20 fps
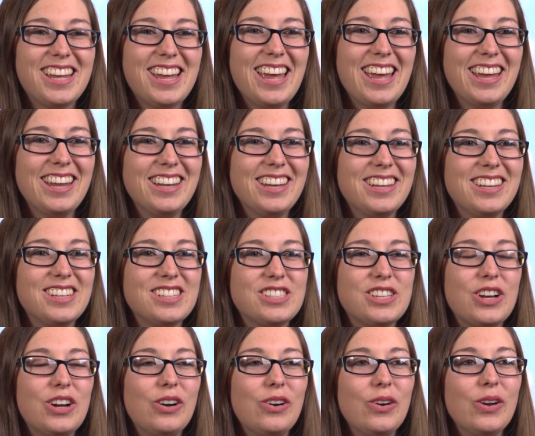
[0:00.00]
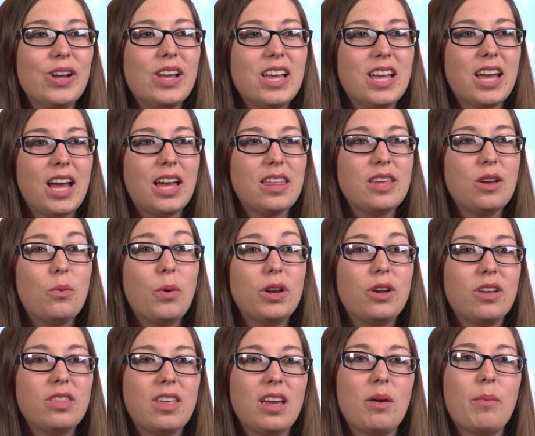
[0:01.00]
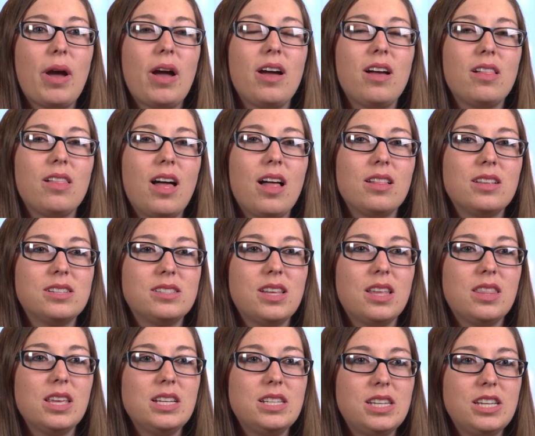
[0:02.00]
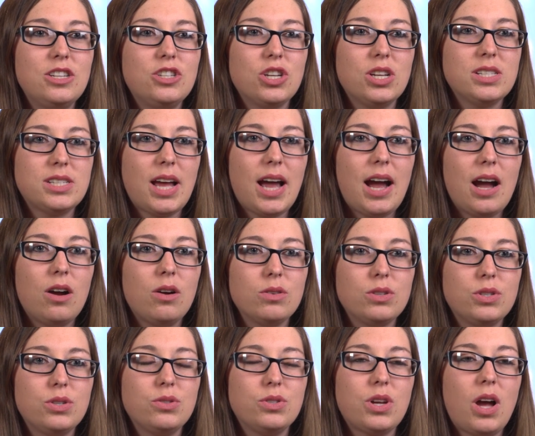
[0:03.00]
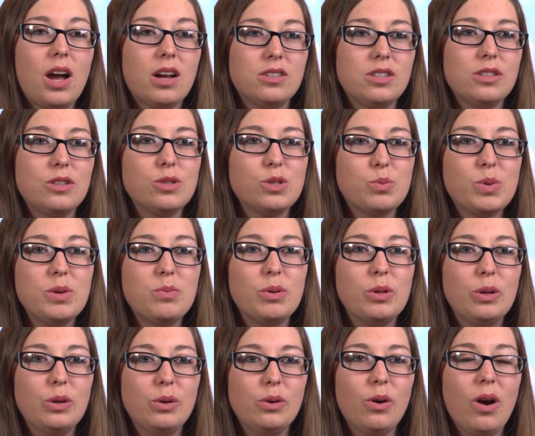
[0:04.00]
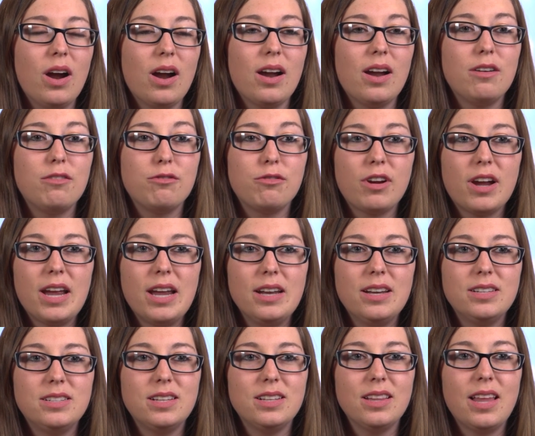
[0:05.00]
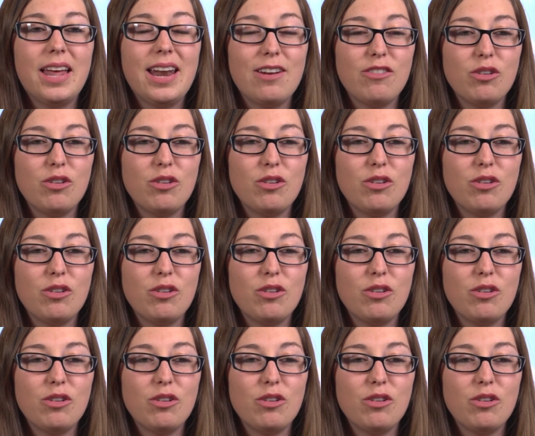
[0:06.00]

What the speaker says: And so I think one good thing about Hillel is that they teach us how to talk to those people who are afraid to let